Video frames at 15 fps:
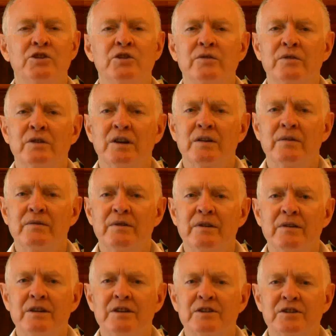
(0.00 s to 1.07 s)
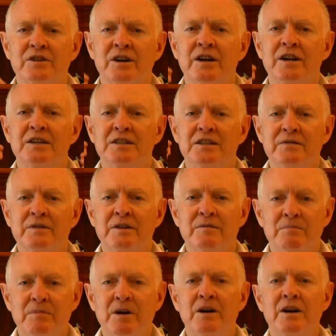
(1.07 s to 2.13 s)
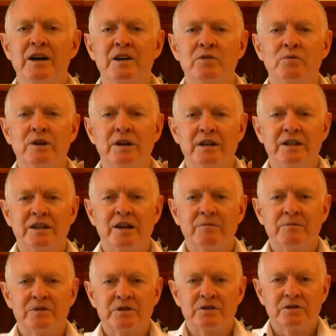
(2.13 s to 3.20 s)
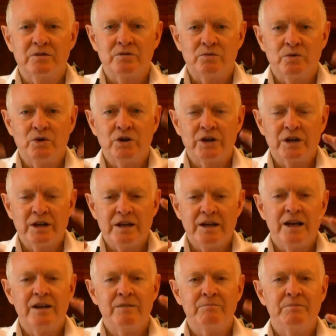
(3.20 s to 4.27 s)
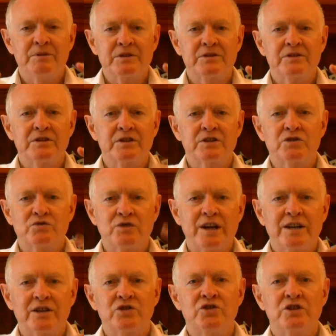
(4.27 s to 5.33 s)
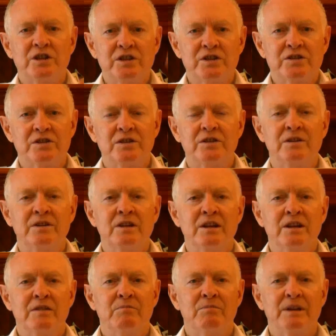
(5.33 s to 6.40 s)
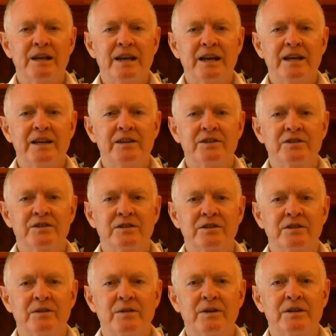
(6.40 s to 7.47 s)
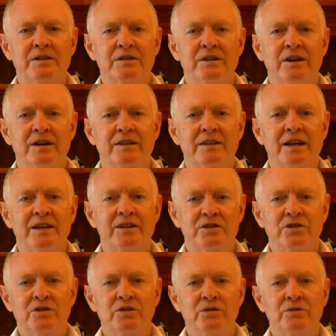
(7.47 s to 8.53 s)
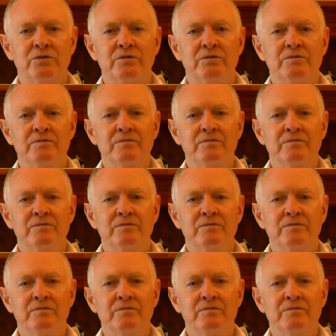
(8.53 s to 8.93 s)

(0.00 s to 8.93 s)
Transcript: you've got a very scientific mind when it comes to working out business strategies and plans and things like that too.